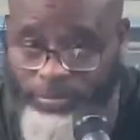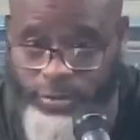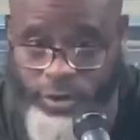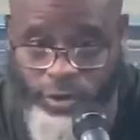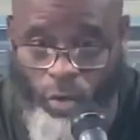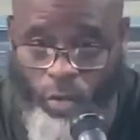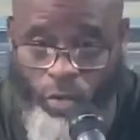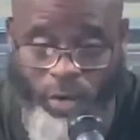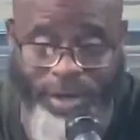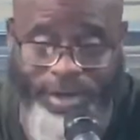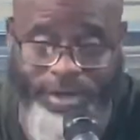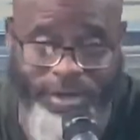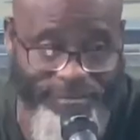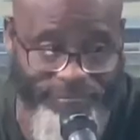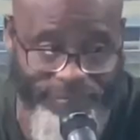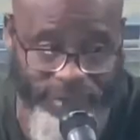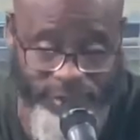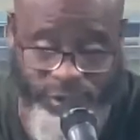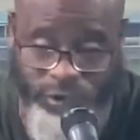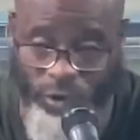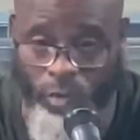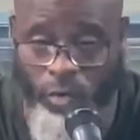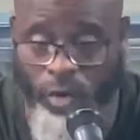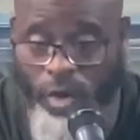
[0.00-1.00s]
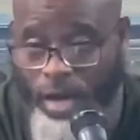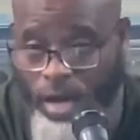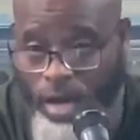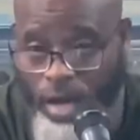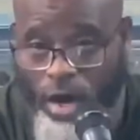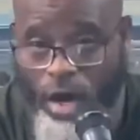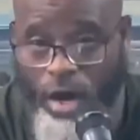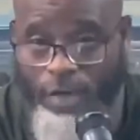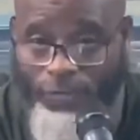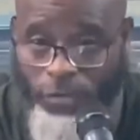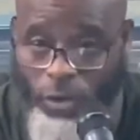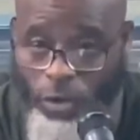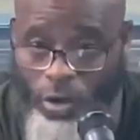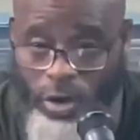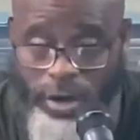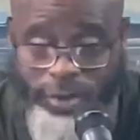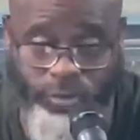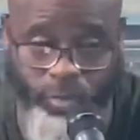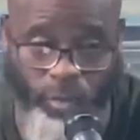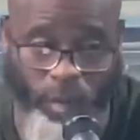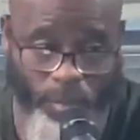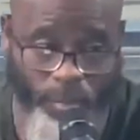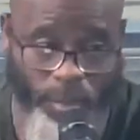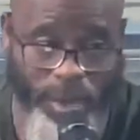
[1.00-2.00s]
totally different. So of course,
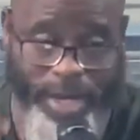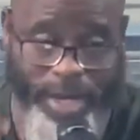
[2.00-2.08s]
when we